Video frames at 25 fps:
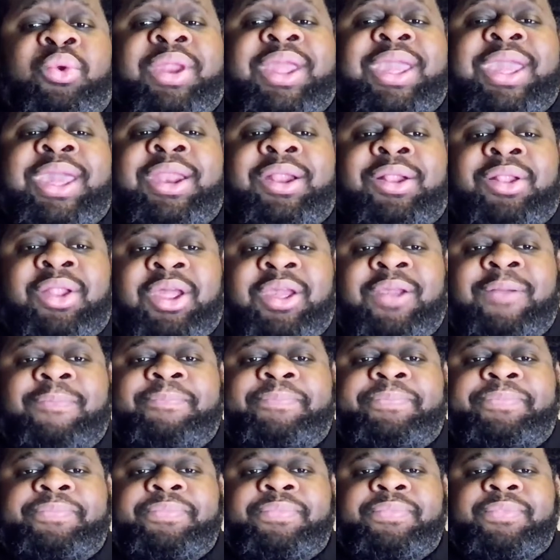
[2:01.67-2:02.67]
Italy.
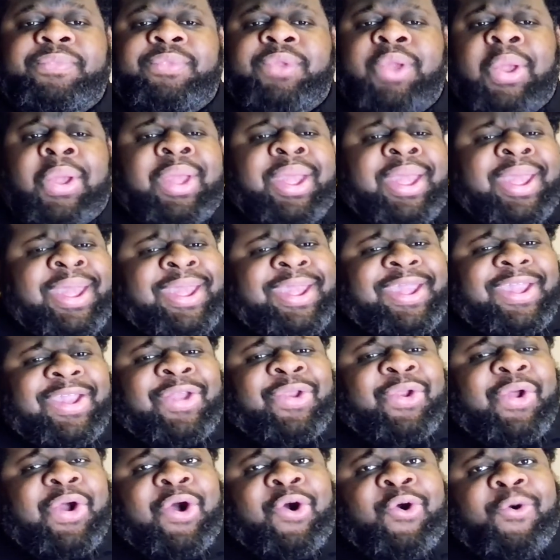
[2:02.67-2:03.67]

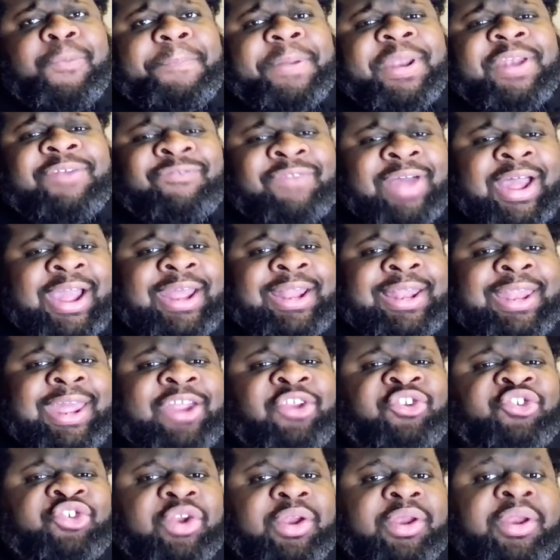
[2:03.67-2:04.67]
In open
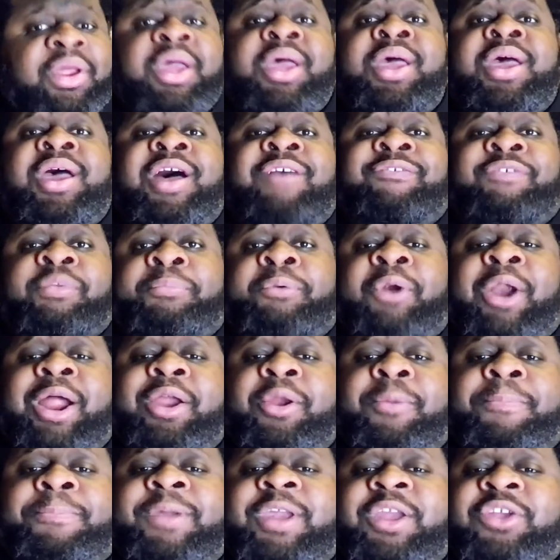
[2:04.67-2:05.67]
violation of a
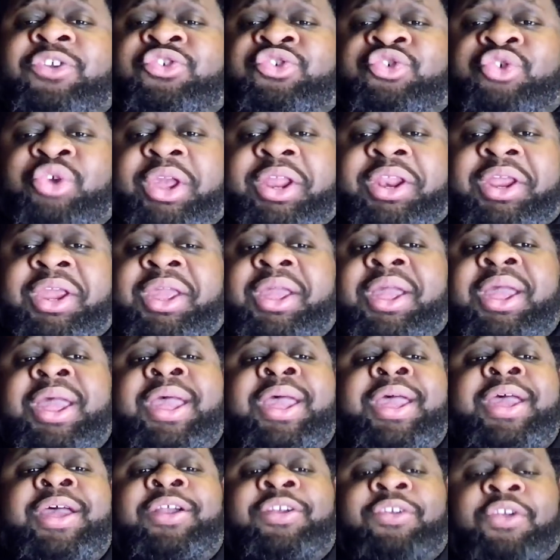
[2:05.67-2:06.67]
prior peace treaty,
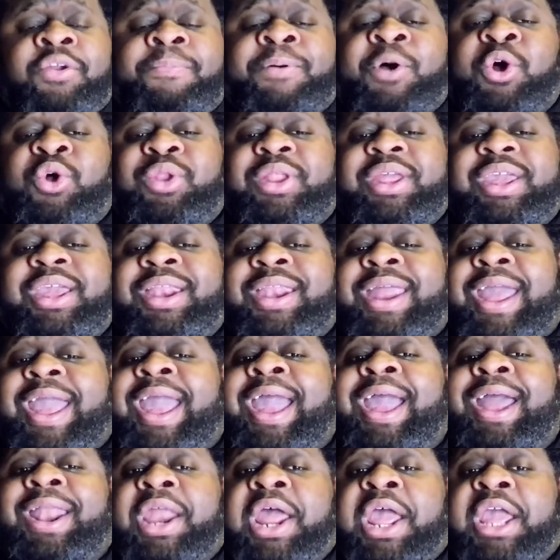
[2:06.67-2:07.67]
Napoleon
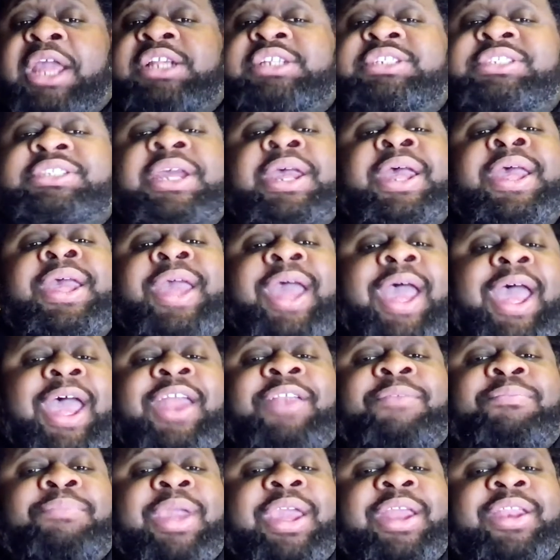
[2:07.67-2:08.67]
annexed
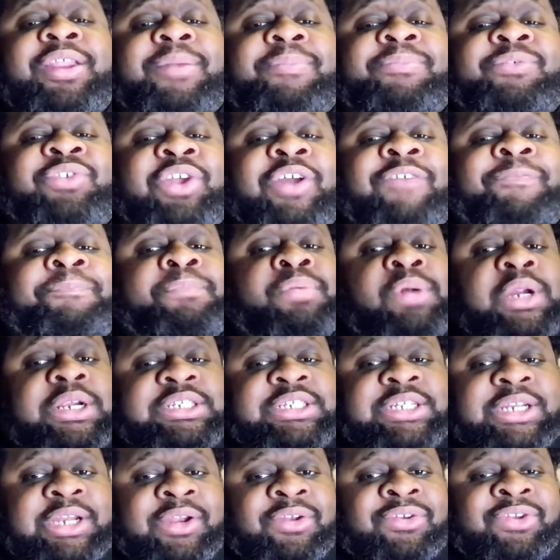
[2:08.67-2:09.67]
and made himself
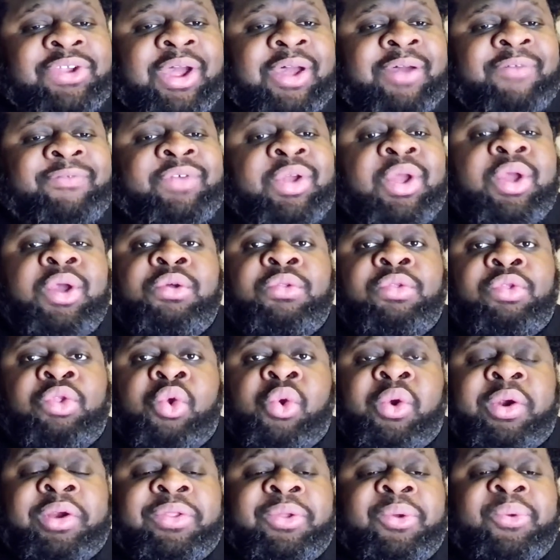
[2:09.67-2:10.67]
president of
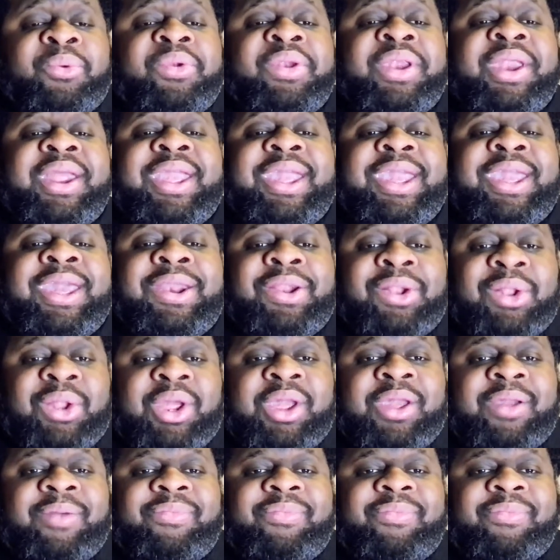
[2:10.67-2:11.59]
northern Italy.